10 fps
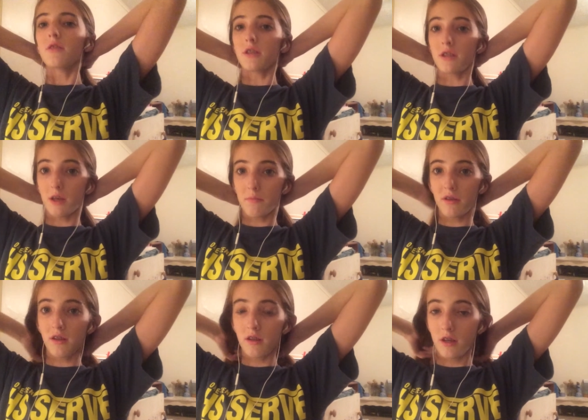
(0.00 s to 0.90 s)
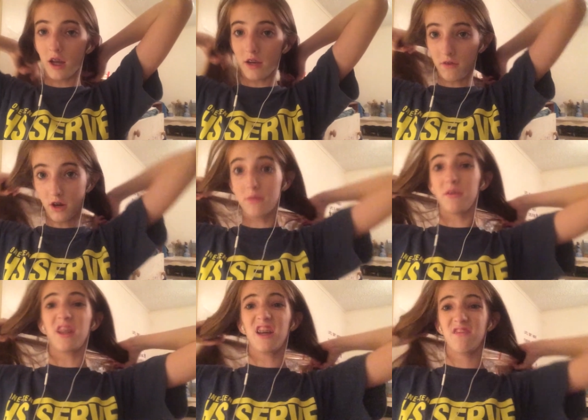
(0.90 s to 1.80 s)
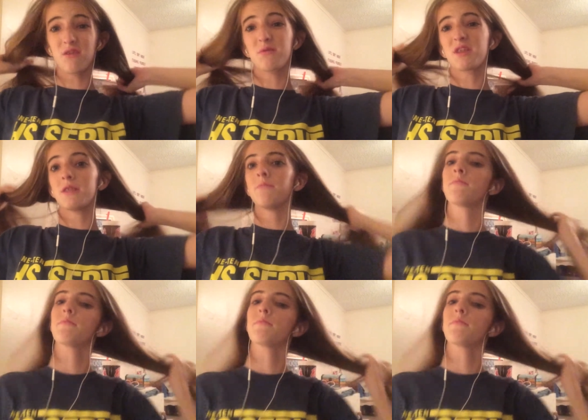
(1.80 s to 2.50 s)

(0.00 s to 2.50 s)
this is gonna be kind of hard with headphones in,